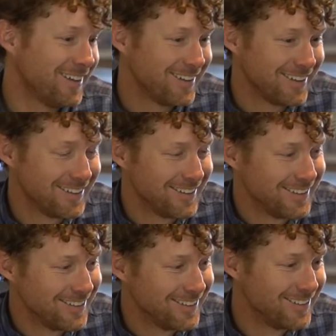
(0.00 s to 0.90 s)

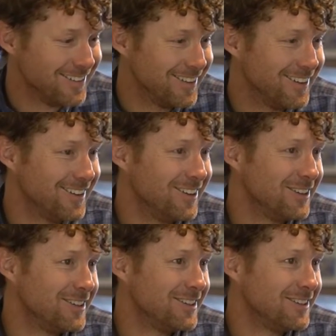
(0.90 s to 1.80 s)

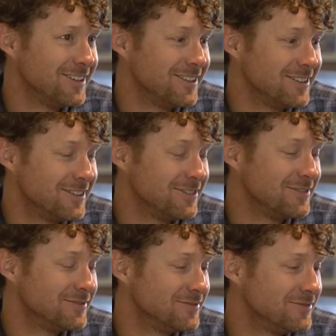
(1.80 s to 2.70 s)

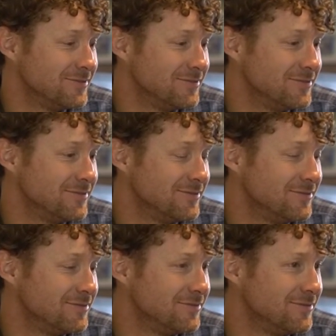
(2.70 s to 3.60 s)

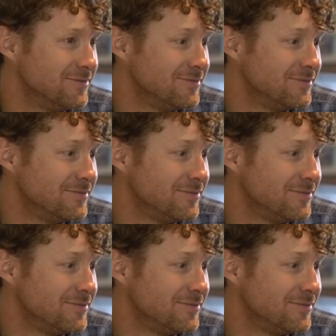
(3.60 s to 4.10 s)
[no speech]